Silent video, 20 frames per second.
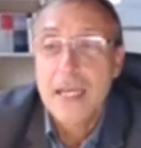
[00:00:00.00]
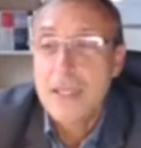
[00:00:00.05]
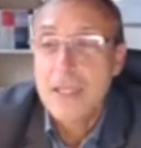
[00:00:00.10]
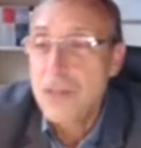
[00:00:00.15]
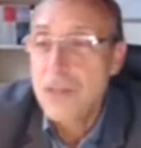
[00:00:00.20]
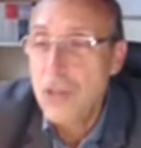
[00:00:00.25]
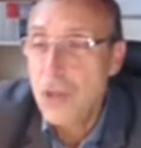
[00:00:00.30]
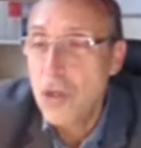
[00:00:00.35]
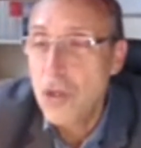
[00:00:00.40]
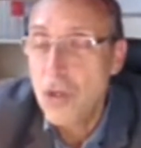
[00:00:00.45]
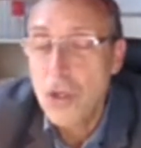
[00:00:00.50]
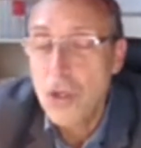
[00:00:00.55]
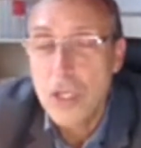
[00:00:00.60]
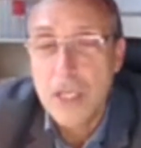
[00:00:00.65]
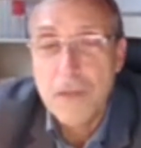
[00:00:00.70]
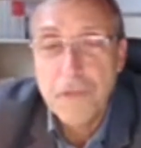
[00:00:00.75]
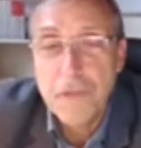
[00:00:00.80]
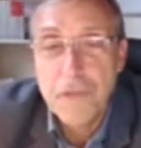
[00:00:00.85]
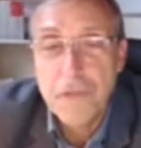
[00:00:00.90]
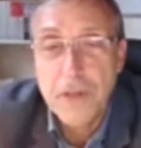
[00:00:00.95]
So
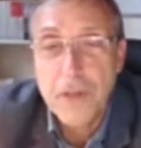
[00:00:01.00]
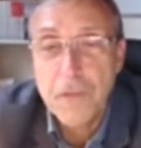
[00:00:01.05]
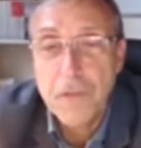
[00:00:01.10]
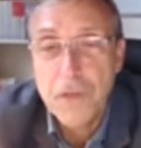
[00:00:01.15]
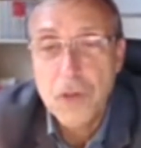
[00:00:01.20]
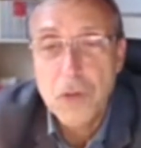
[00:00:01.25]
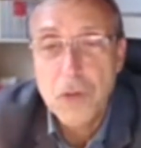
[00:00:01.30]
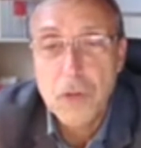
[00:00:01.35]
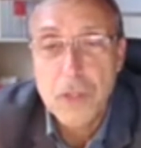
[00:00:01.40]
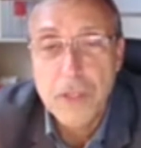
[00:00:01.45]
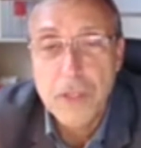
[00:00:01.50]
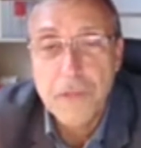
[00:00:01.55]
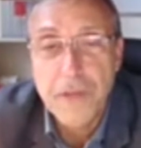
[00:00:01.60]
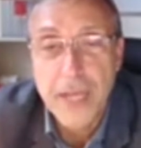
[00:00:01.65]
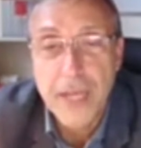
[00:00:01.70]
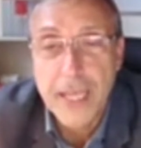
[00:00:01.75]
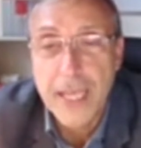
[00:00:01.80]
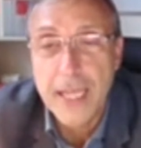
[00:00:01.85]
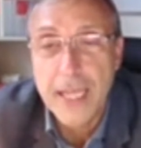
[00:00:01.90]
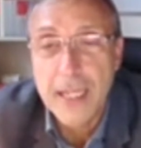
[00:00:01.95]
if
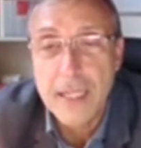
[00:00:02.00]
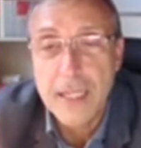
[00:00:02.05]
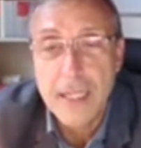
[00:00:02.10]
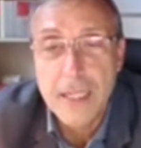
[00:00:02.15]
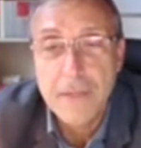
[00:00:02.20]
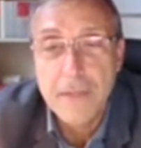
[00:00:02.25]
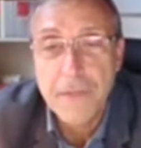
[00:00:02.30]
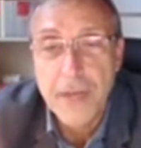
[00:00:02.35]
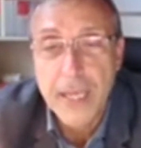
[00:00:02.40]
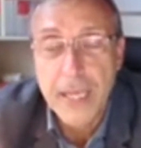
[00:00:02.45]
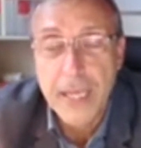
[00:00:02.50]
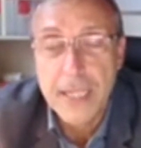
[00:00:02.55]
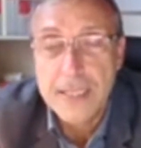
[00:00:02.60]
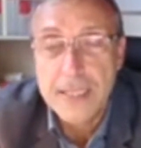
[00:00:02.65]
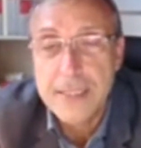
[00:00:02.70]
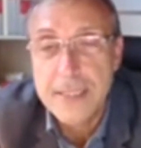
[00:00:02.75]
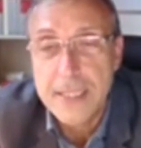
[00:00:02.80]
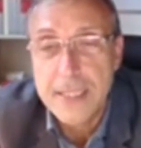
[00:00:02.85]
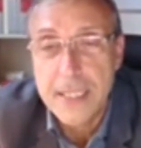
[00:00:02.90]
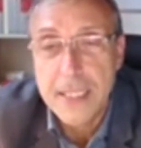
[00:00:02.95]
I can
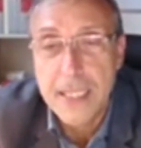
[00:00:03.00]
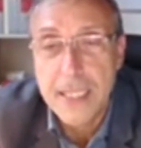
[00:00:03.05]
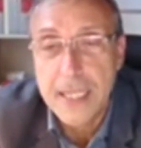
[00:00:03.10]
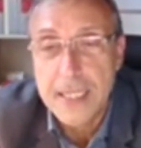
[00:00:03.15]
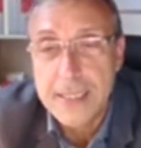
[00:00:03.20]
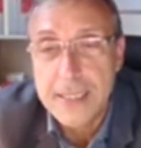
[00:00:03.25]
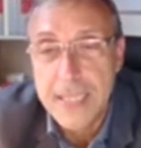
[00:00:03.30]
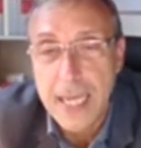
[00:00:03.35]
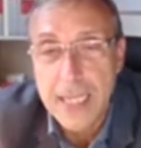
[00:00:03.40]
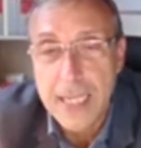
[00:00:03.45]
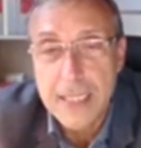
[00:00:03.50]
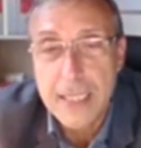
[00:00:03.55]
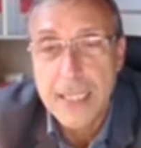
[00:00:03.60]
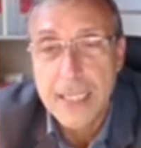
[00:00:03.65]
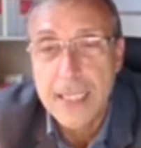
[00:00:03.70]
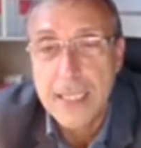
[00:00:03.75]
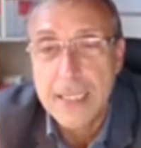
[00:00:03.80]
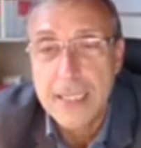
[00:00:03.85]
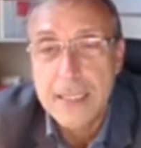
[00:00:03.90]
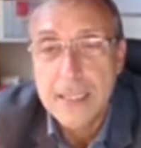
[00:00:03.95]
see
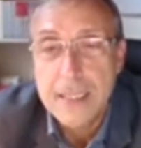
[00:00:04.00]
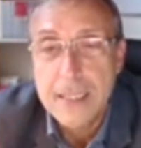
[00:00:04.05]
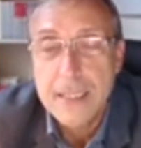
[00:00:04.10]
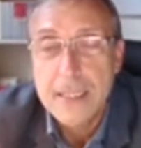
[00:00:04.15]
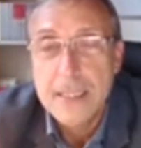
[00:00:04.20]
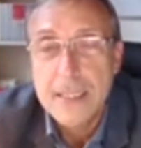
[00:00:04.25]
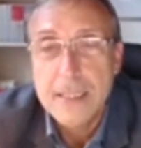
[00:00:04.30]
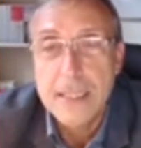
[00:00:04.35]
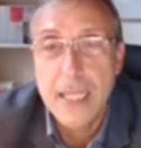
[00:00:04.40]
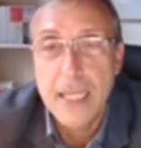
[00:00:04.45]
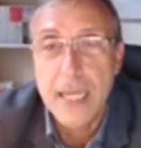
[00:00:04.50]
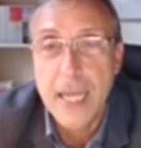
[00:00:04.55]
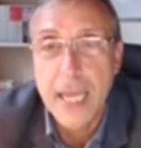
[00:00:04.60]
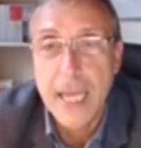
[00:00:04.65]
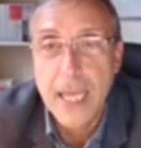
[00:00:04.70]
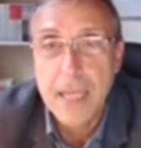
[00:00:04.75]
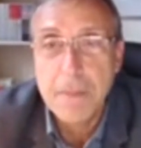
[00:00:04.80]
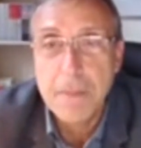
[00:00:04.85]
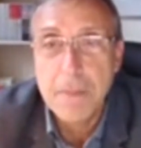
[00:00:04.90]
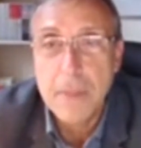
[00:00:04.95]
exactly the
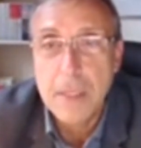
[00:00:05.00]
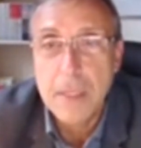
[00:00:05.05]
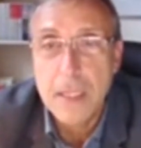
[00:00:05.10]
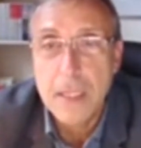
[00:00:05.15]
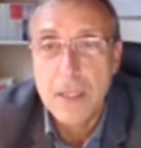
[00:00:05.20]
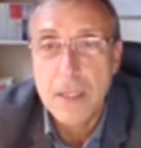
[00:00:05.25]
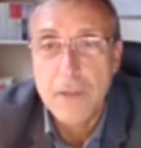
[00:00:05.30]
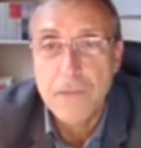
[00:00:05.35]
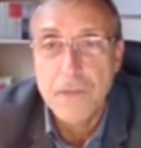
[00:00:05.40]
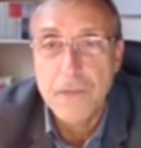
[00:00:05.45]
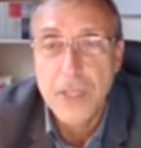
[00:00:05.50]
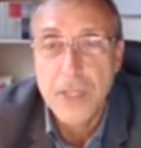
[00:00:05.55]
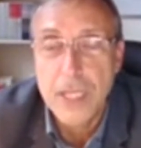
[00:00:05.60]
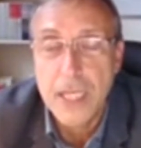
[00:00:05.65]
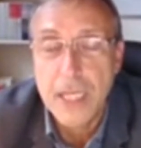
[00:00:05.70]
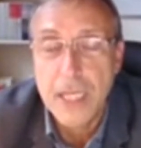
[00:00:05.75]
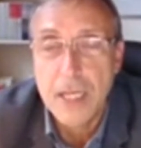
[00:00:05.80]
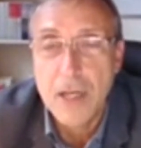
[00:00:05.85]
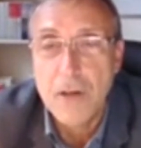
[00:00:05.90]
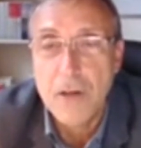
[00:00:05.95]
name of
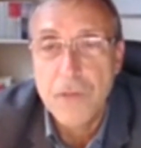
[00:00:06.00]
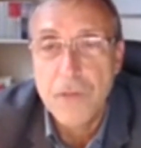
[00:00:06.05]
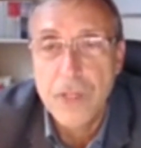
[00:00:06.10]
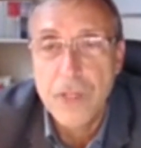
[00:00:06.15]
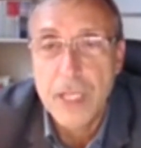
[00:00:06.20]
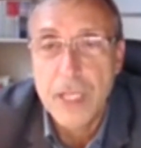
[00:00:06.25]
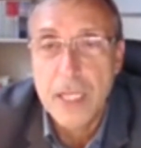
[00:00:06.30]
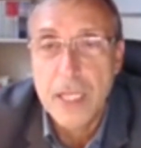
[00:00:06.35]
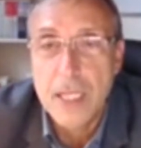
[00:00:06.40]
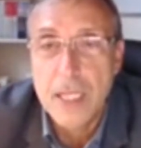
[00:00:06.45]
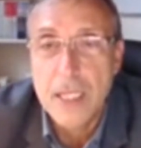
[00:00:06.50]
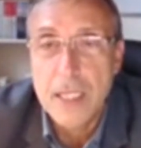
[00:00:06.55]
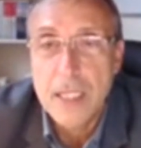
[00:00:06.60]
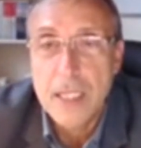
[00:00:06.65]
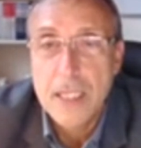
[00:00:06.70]
the